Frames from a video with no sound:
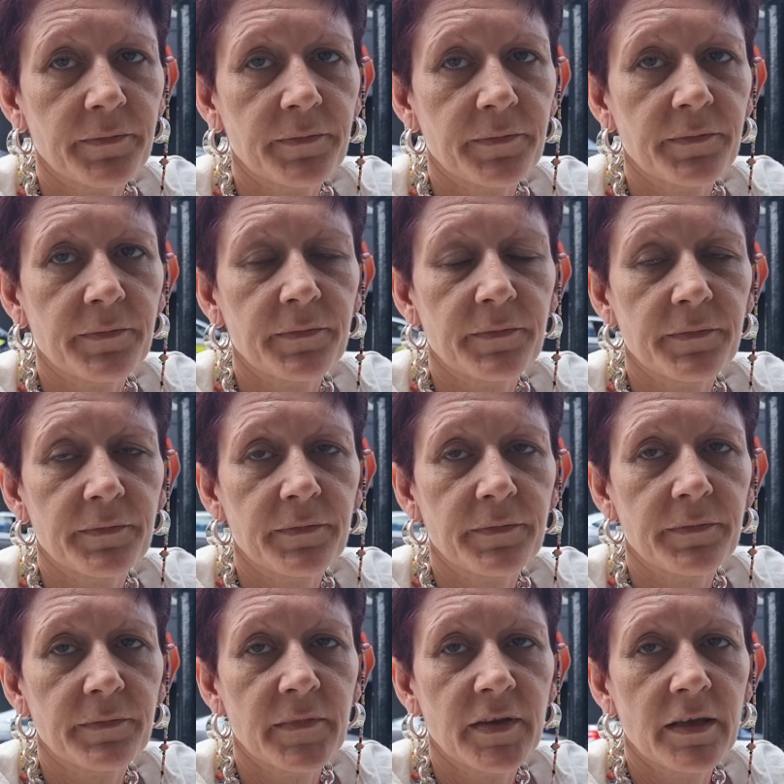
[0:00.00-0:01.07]
so
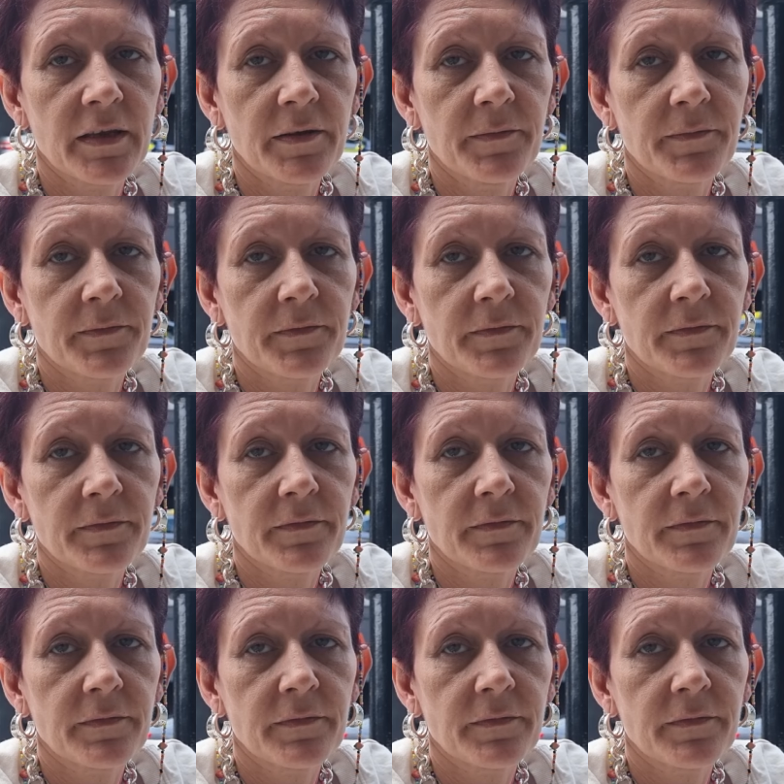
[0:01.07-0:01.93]
uh, how was your